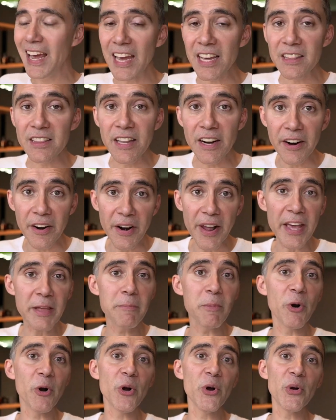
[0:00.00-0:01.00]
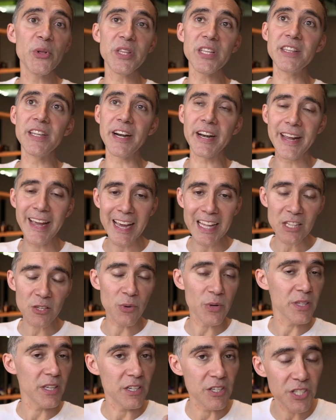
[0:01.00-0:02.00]
in their neighborhood, in their
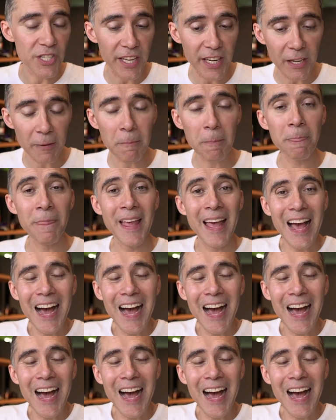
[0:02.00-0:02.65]
country, in their city,